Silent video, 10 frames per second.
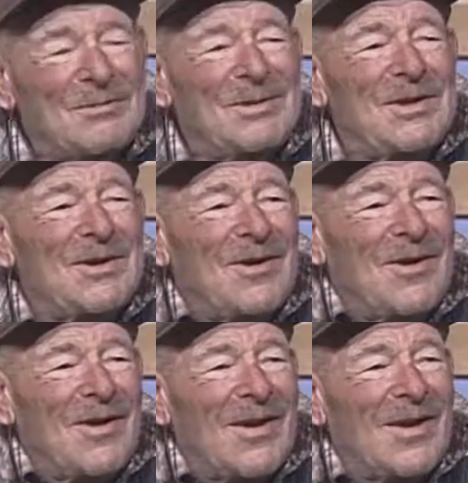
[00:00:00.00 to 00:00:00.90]
was a
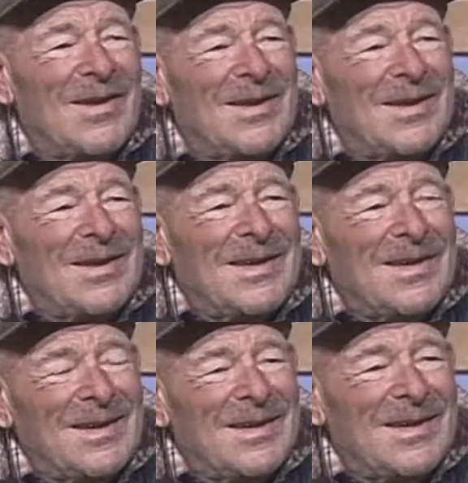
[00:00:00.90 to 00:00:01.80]
doll.
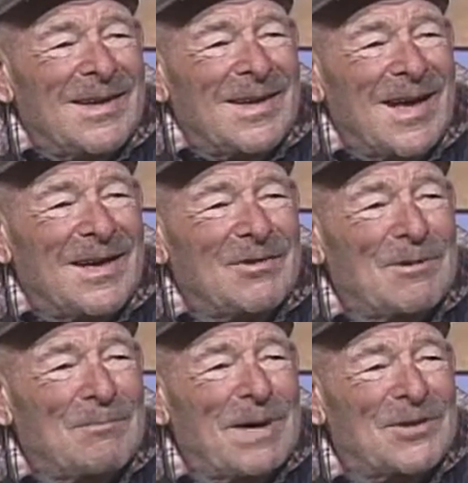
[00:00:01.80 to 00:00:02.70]
I used
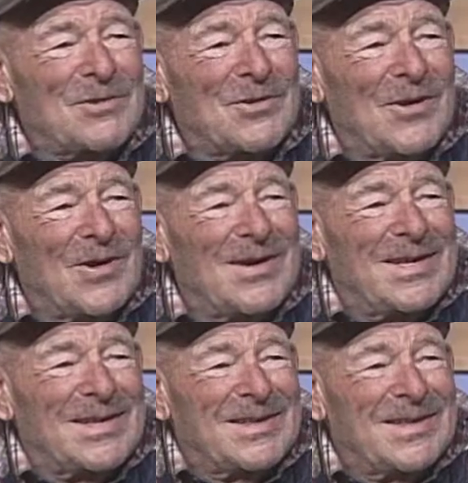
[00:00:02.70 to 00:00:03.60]
to pester her
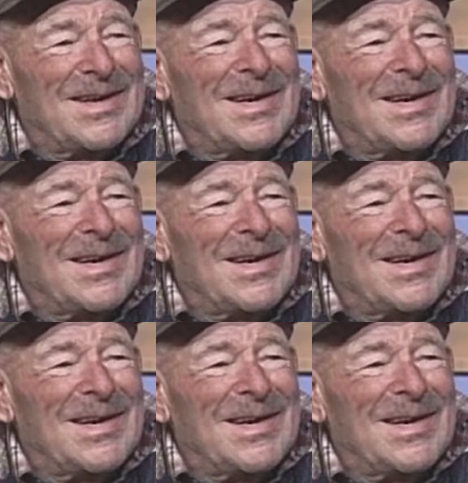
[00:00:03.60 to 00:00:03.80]
just